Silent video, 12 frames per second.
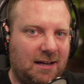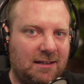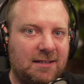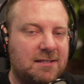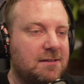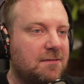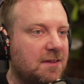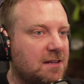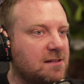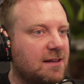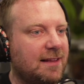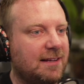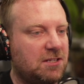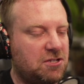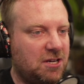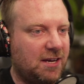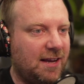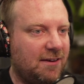a list of things I'd like to
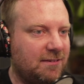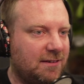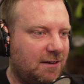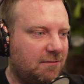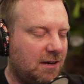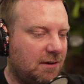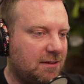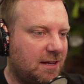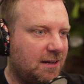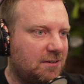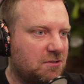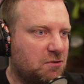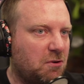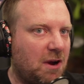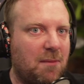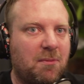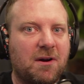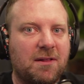check out. And every now and then I just
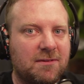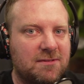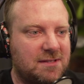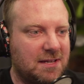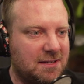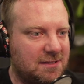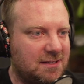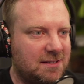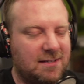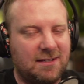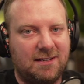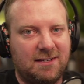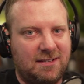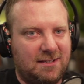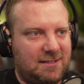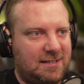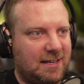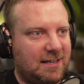grab one of those things and
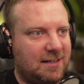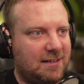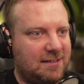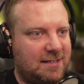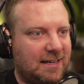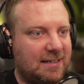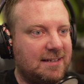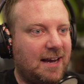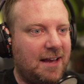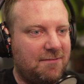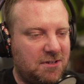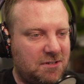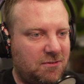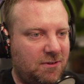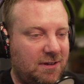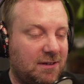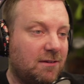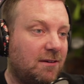take a, take a dive into it
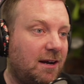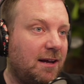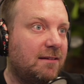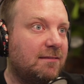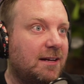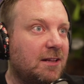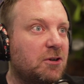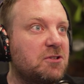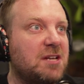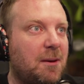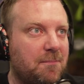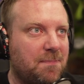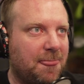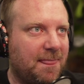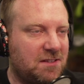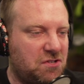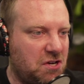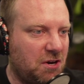and go, ah, I learned something.
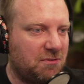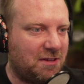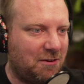Let's share it with